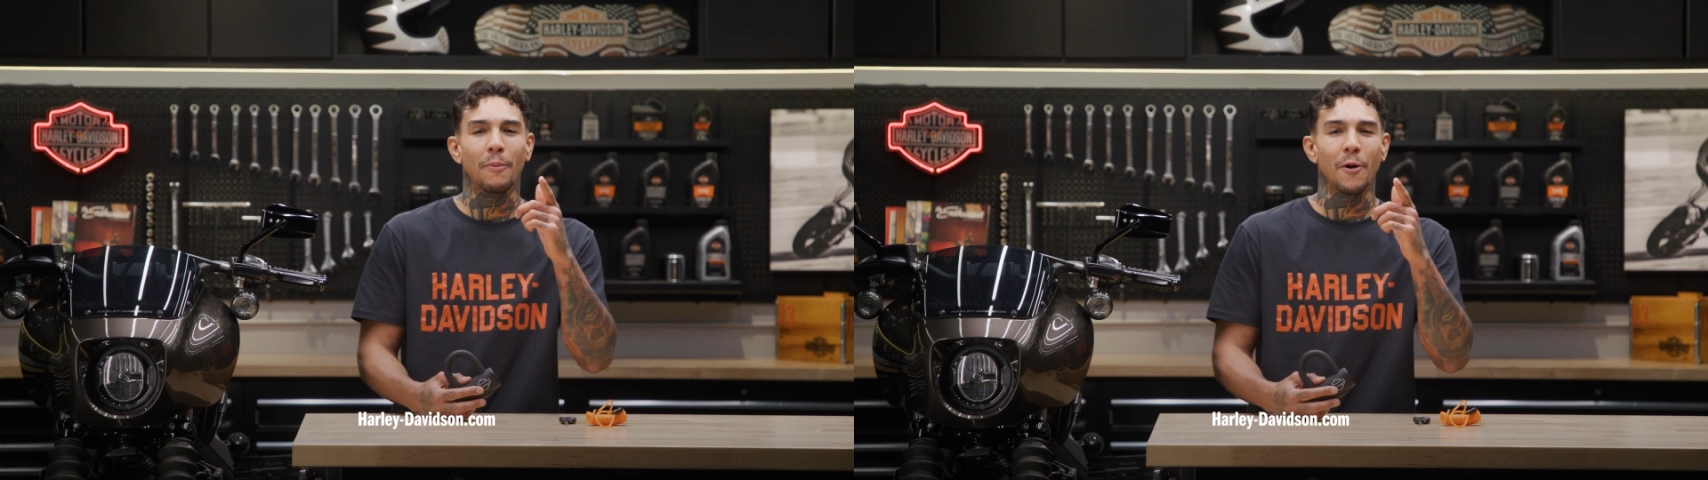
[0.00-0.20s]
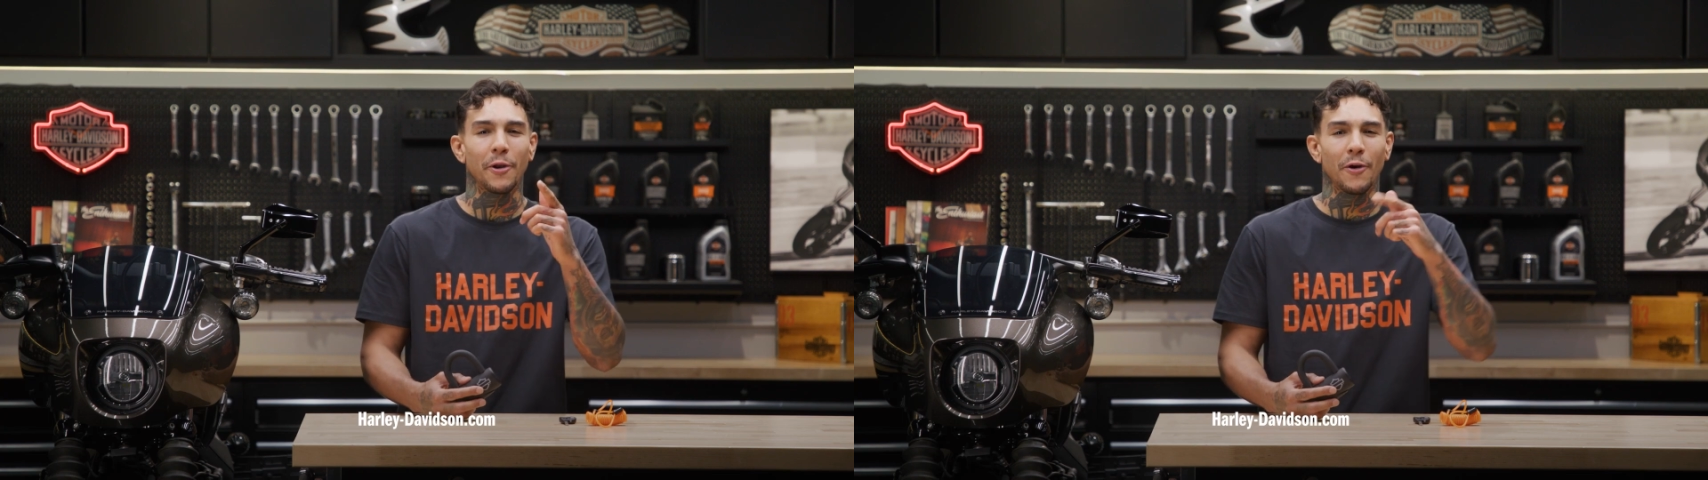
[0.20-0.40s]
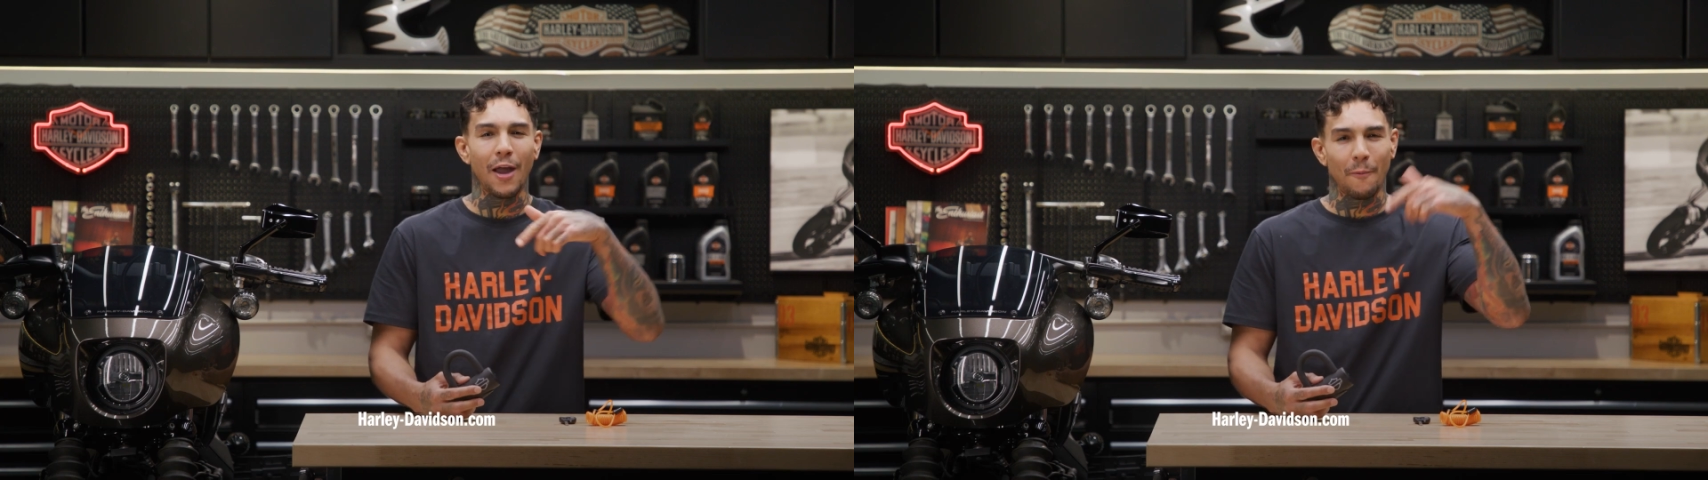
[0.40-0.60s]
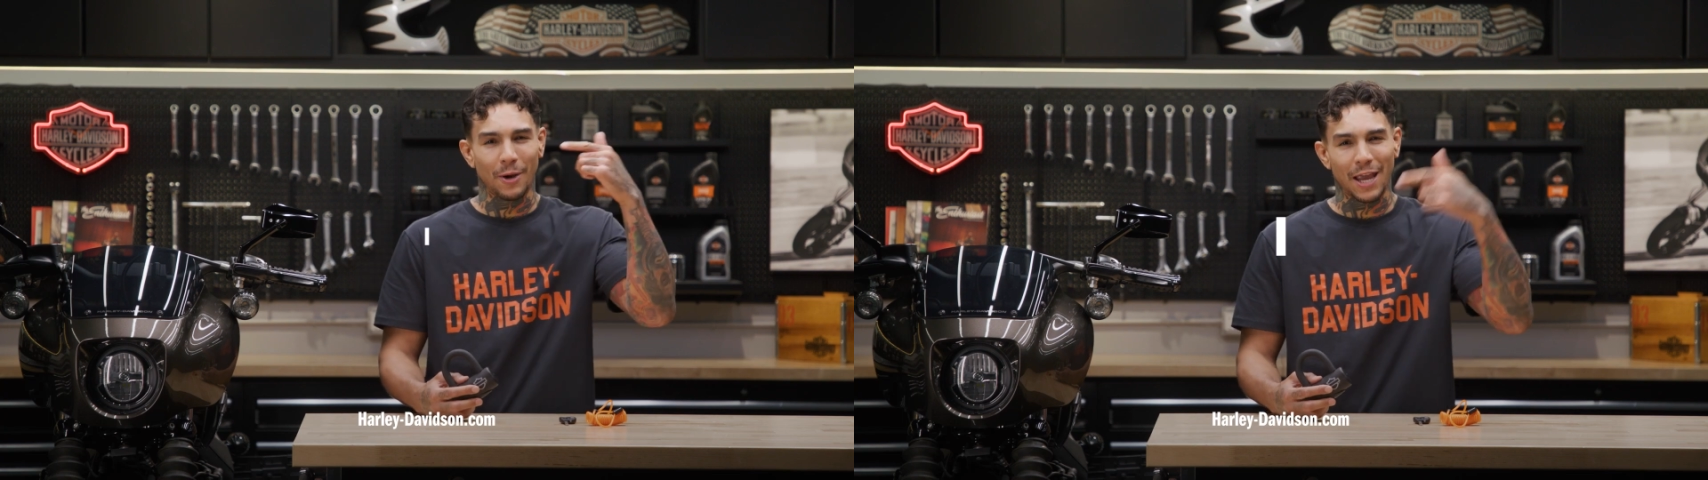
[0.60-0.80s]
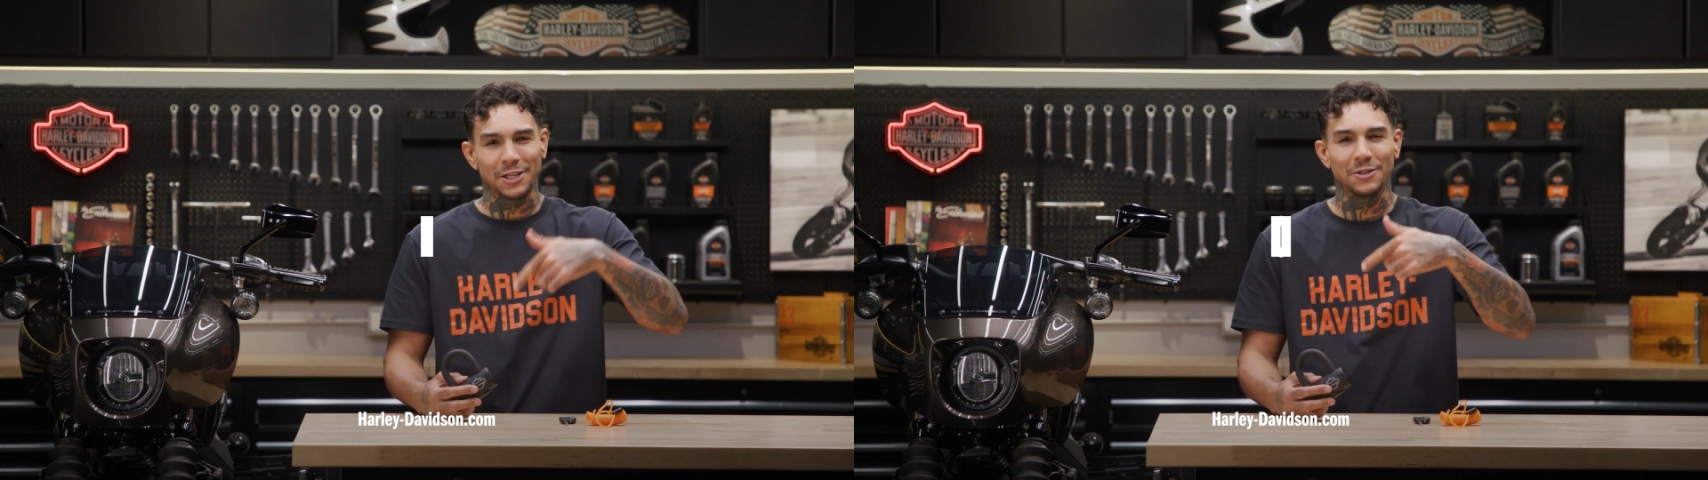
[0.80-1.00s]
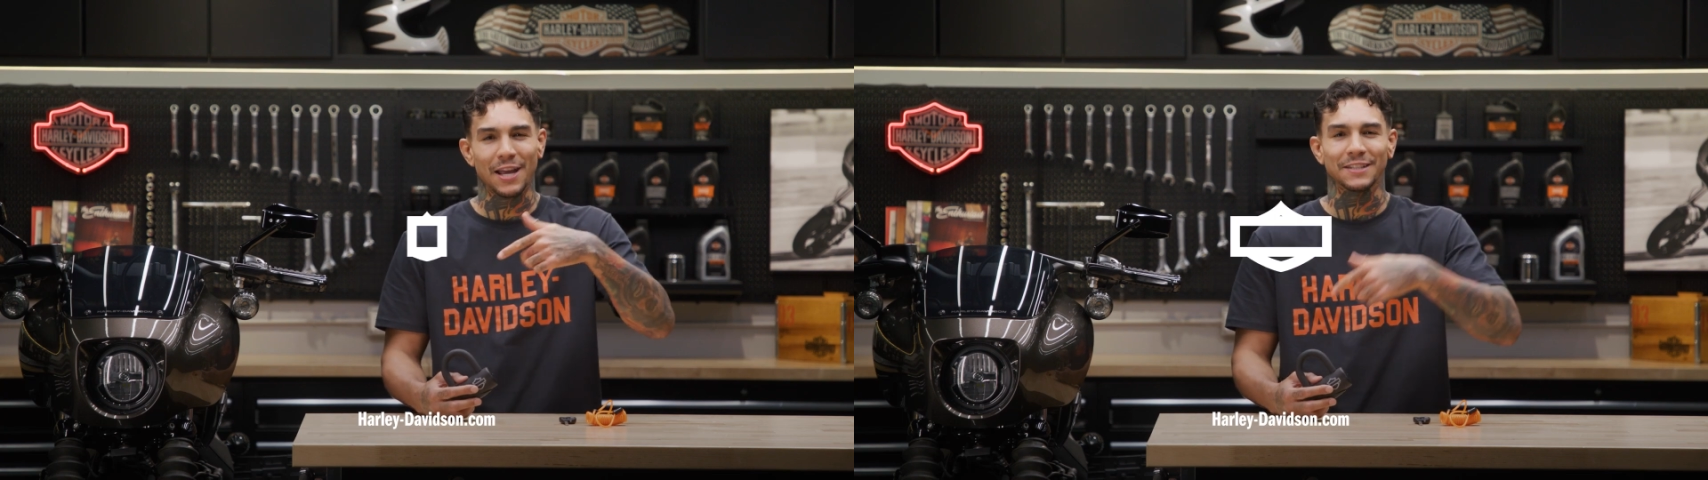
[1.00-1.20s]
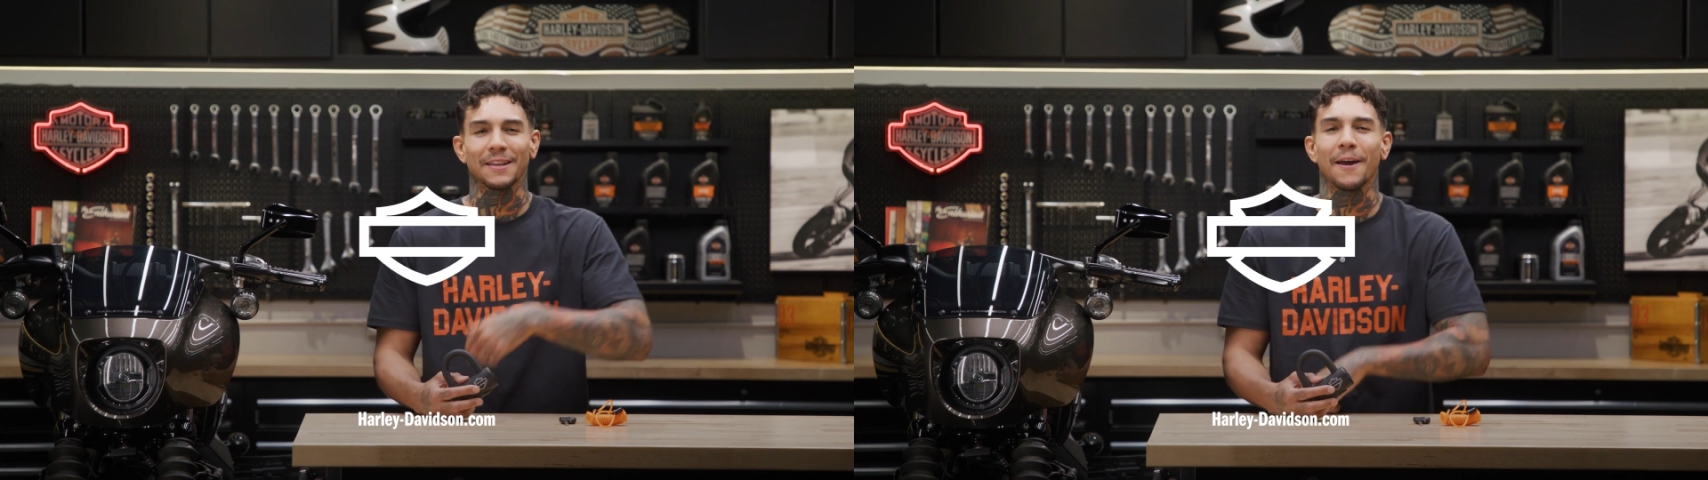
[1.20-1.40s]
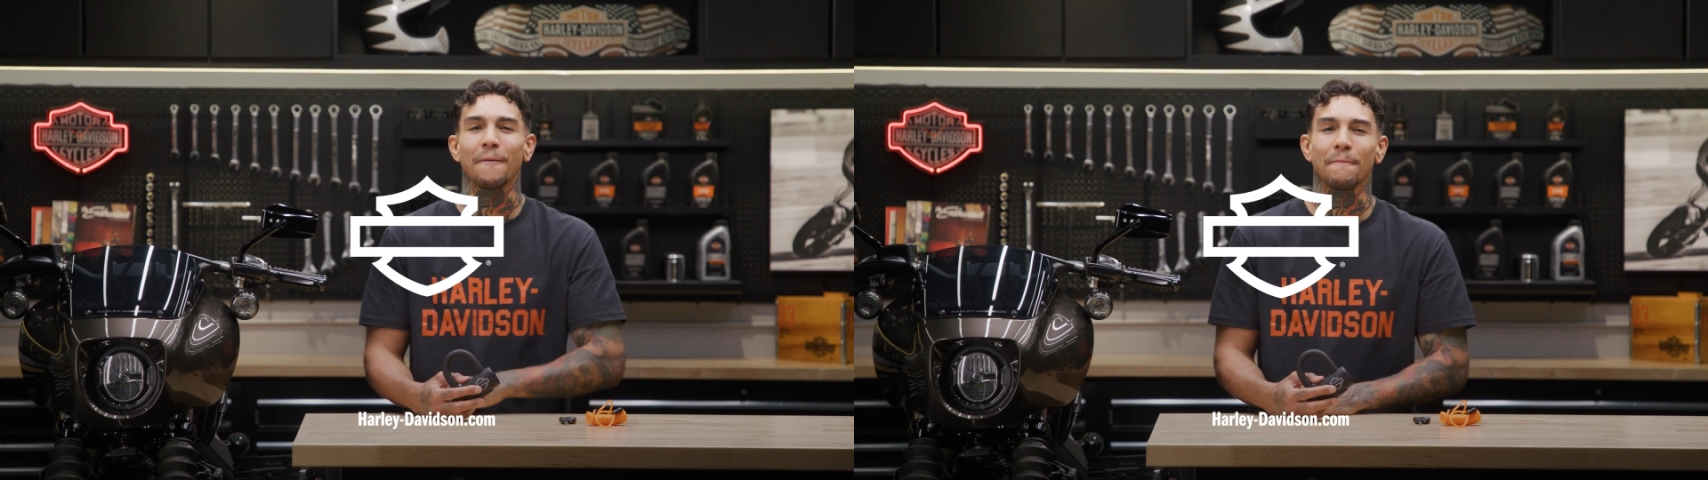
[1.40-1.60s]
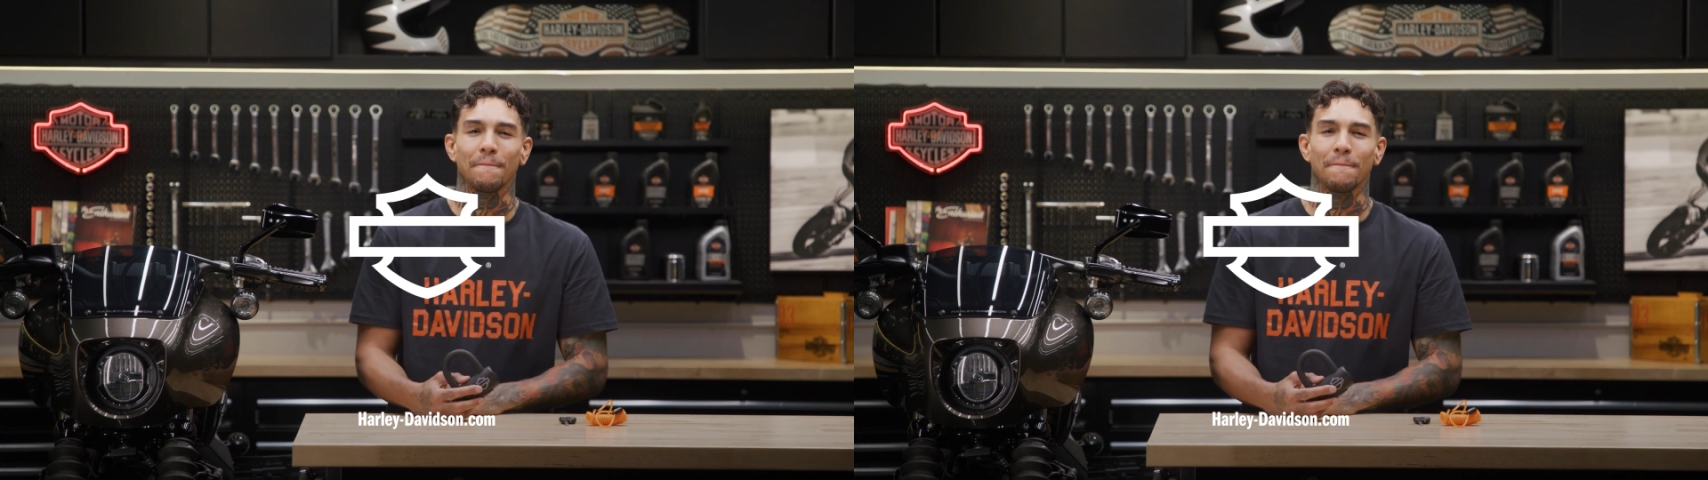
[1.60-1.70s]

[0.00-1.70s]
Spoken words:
Pono, and we'll catch you next time.